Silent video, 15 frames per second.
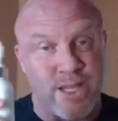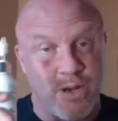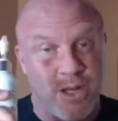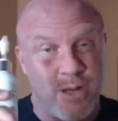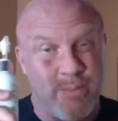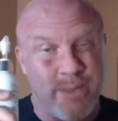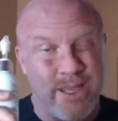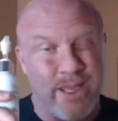are
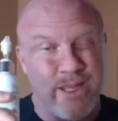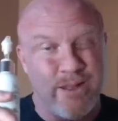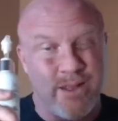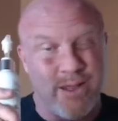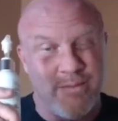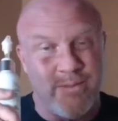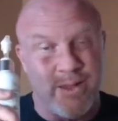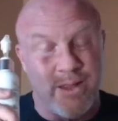going to be
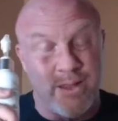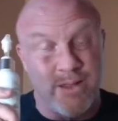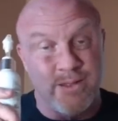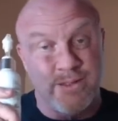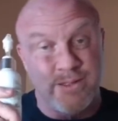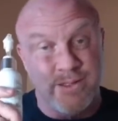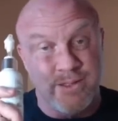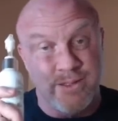
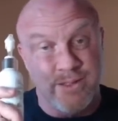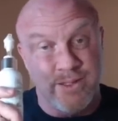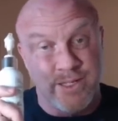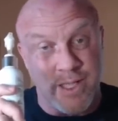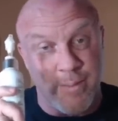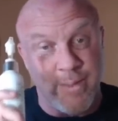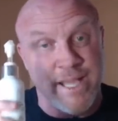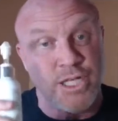
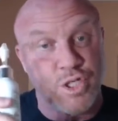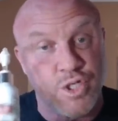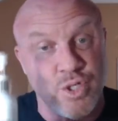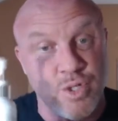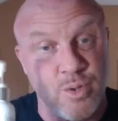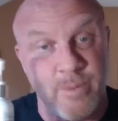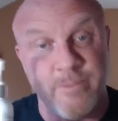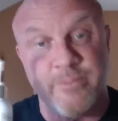coming in
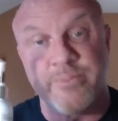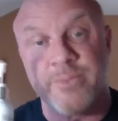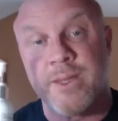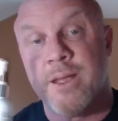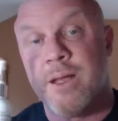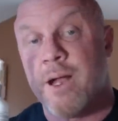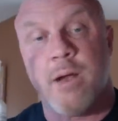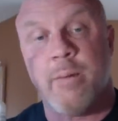
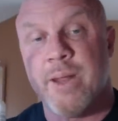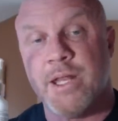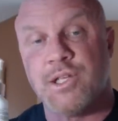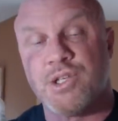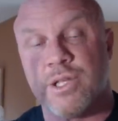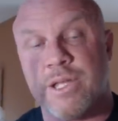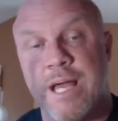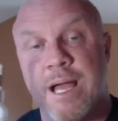
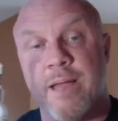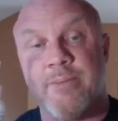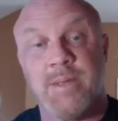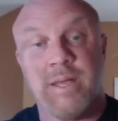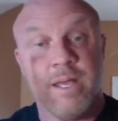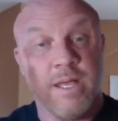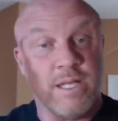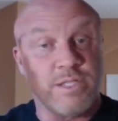July.
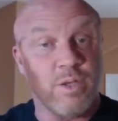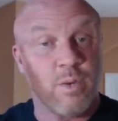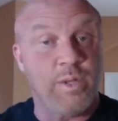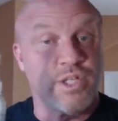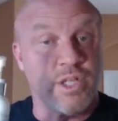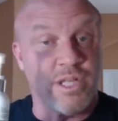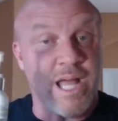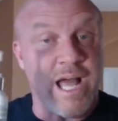So in
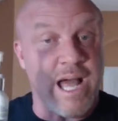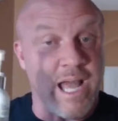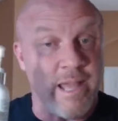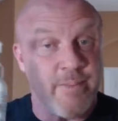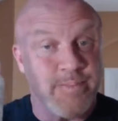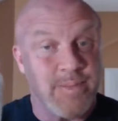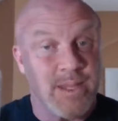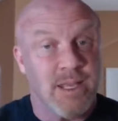July,
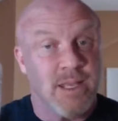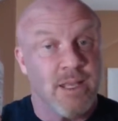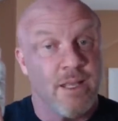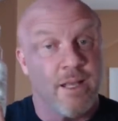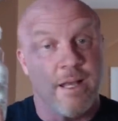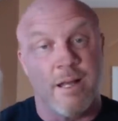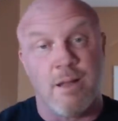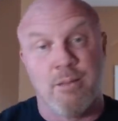
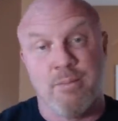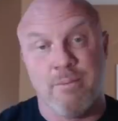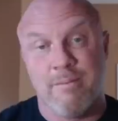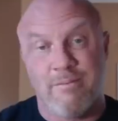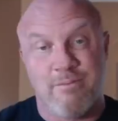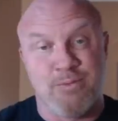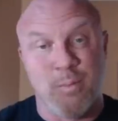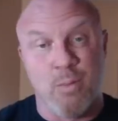
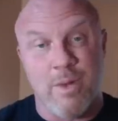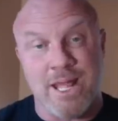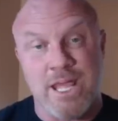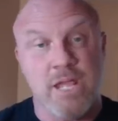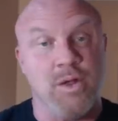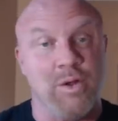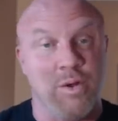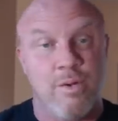from what I
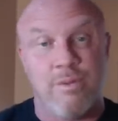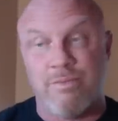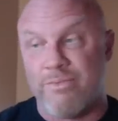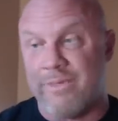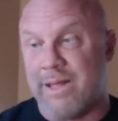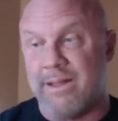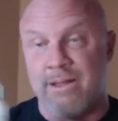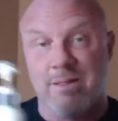hear,
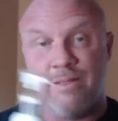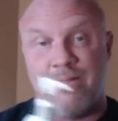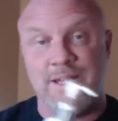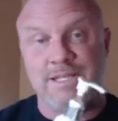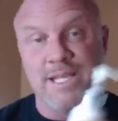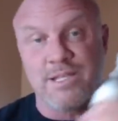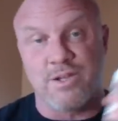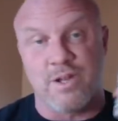that
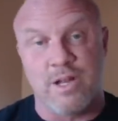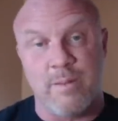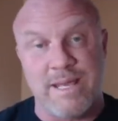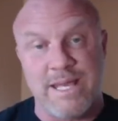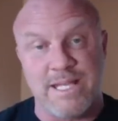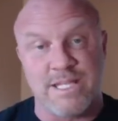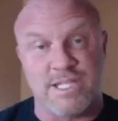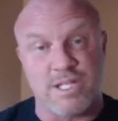these things are going to be
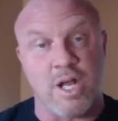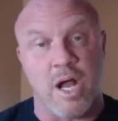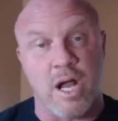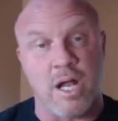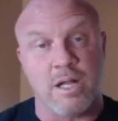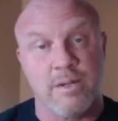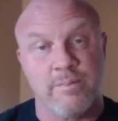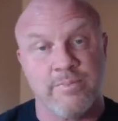in
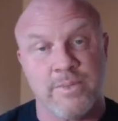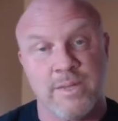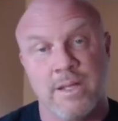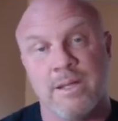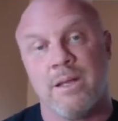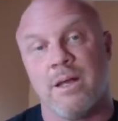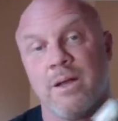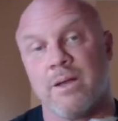stock.
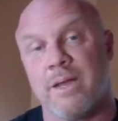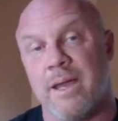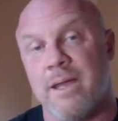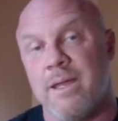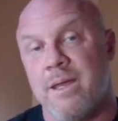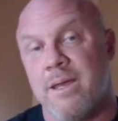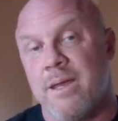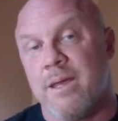
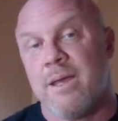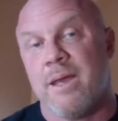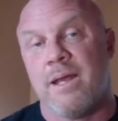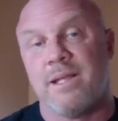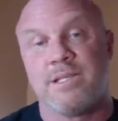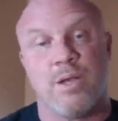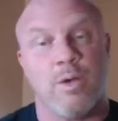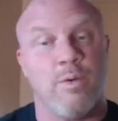Okay,
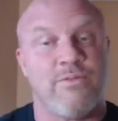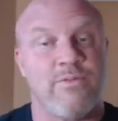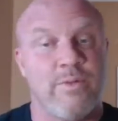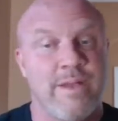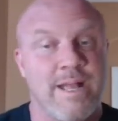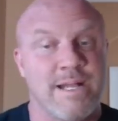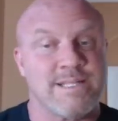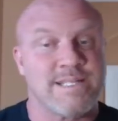and so for
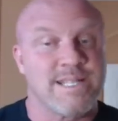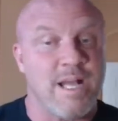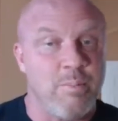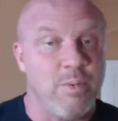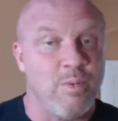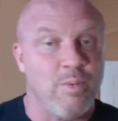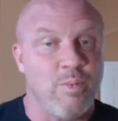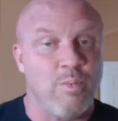the next
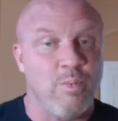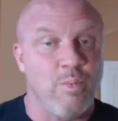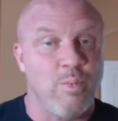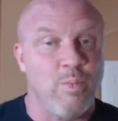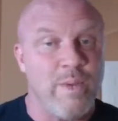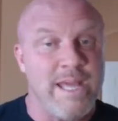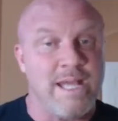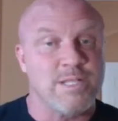couple
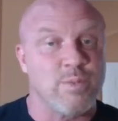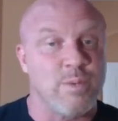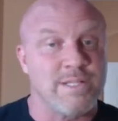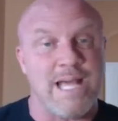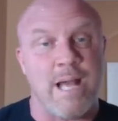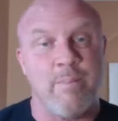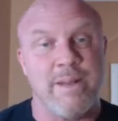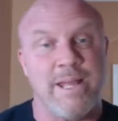weeks, what's
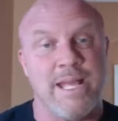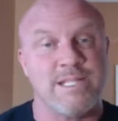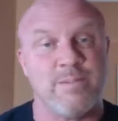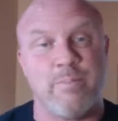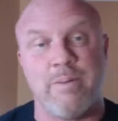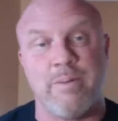happening is